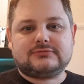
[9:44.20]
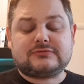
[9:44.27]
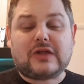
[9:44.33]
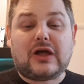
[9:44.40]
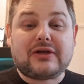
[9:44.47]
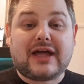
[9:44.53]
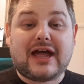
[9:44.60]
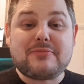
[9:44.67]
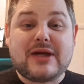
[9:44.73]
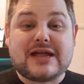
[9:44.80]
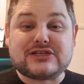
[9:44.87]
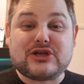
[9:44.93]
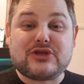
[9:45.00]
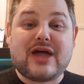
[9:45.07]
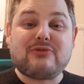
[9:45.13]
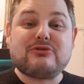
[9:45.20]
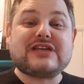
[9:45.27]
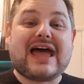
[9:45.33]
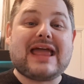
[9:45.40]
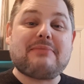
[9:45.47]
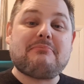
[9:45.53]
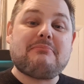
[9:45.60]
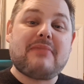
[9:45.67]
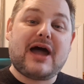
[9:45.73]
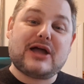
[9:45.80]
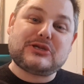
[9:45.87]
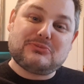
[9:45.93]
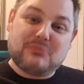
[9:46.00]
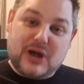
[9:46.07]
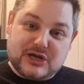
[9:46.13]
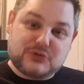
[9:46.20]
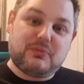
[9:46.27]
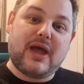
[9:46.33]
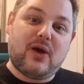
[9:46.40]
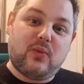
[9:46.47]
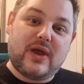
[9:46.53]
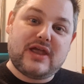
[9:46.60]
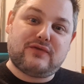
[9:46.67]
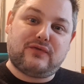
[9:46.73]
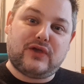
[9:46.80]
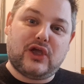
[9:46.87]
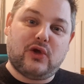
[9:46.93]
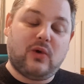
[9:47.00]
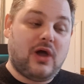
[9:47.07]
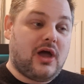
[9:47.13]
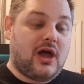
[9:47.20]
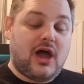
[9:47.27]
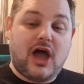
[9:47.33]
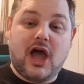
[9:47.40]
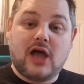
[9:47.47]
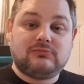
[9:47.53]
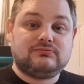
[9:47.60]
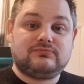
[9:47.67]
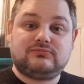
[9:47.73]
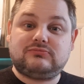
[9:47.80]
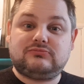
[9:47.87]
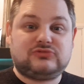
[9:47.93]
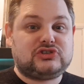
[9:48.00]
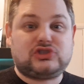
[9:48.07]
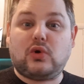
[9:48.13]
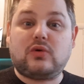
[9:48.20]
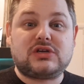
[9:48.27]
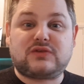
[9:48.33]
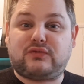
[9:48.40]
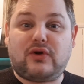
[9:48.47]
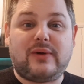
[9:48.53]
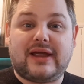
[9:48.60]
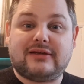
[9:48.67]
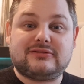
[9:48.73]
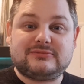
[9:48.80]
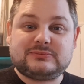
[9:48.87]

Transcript: Okay, mate. So that was a much better week for you. Talk us through it.